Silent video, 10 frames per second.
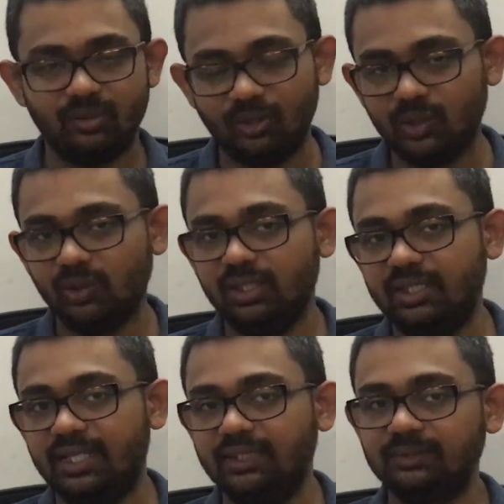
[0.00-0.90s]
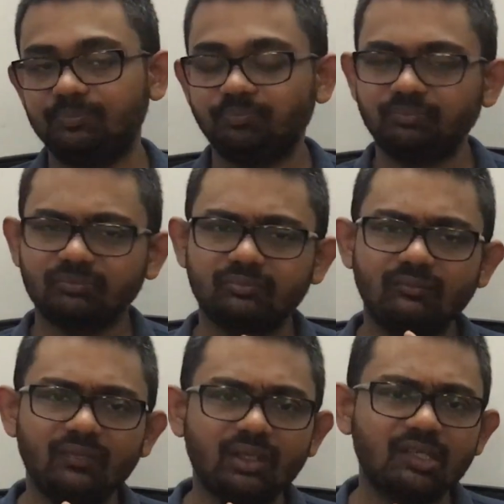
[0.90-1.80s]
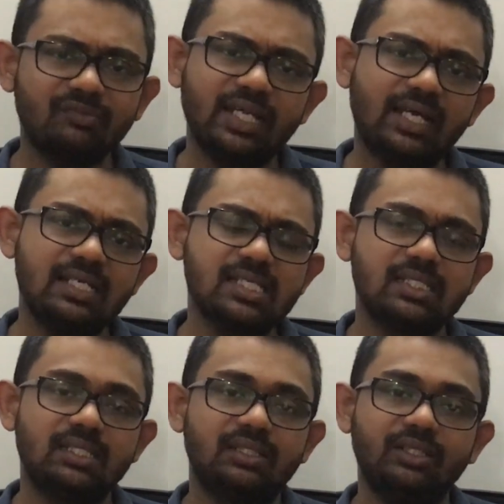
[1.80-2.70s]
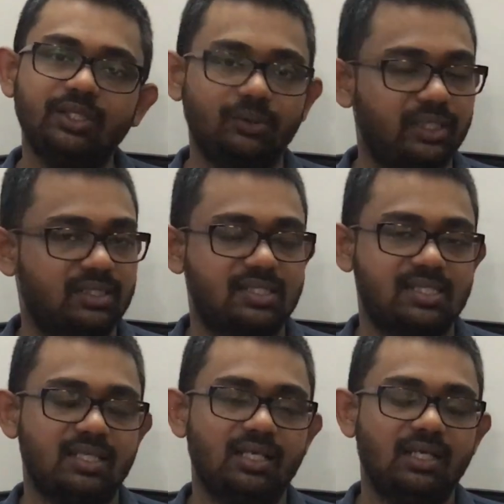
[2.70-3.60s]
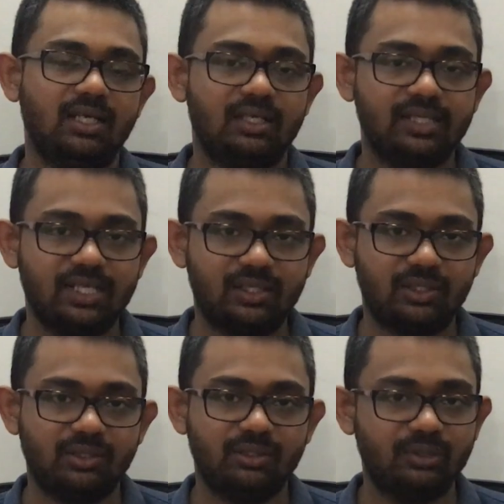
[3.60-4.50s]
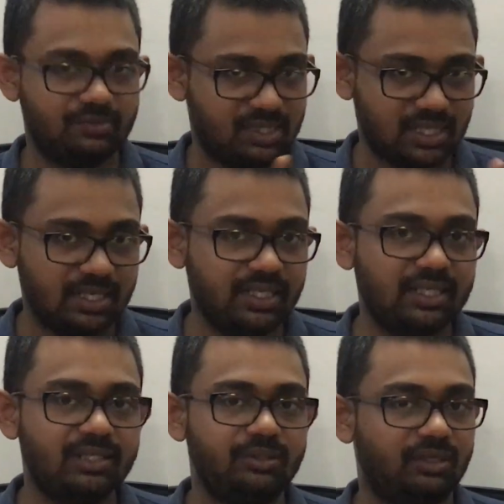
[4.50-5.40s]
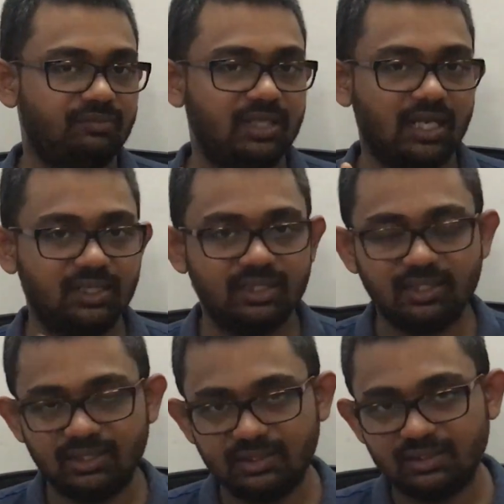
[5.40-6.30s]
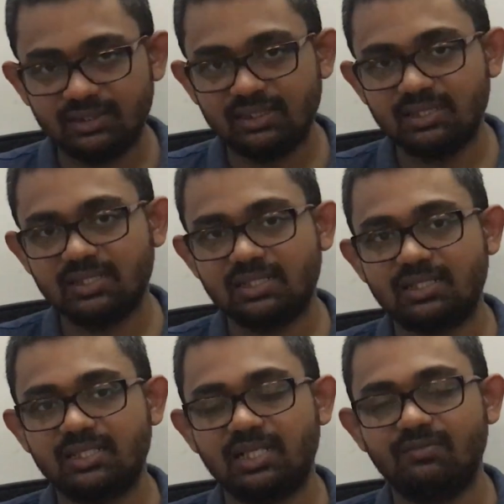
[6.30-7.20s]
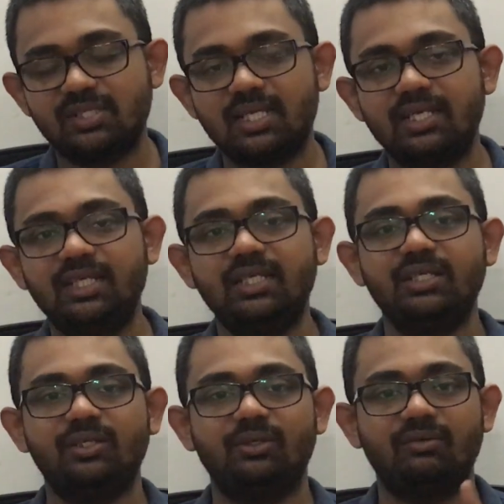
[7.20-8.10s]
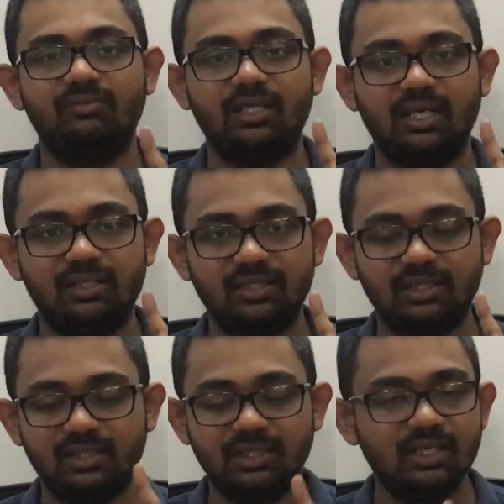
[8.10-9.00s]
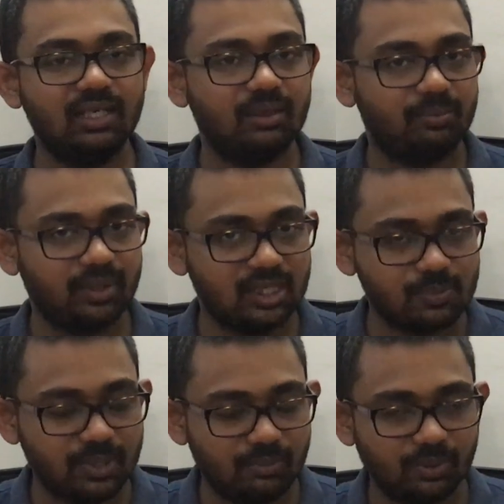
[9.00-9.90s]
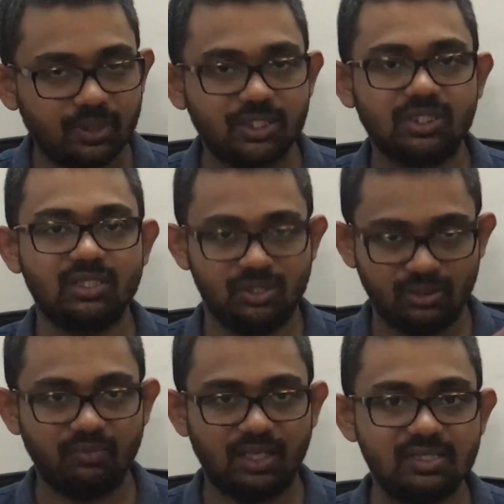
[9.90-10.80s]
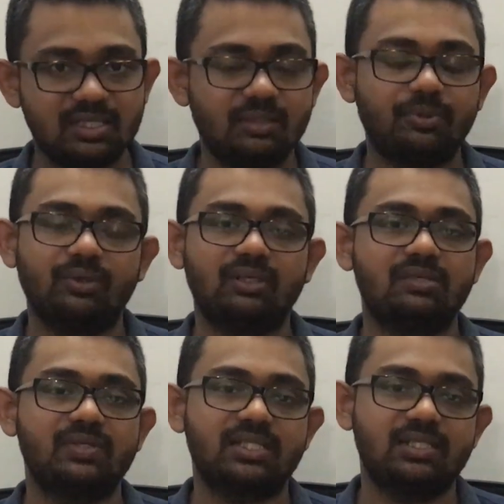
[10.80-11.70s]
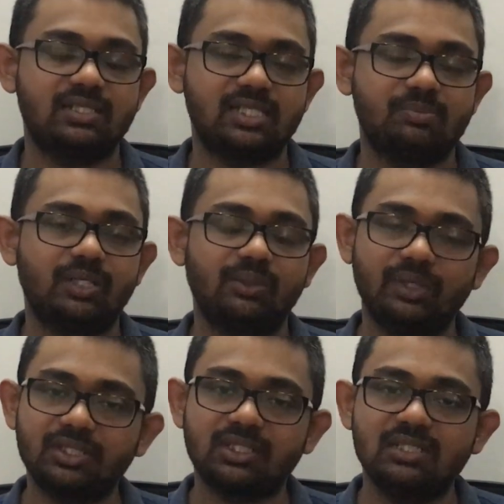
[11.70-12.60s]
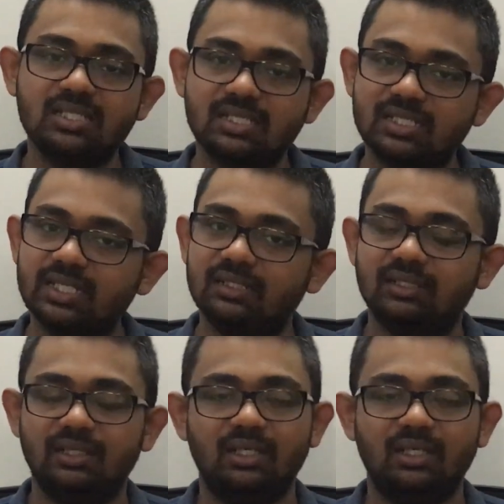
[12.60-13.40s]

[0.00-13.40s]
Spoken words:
Not only that, if there are certain units that you have studied, you have done the self-studying, you have done the past paper questions, you have answered the progress assessment questions, still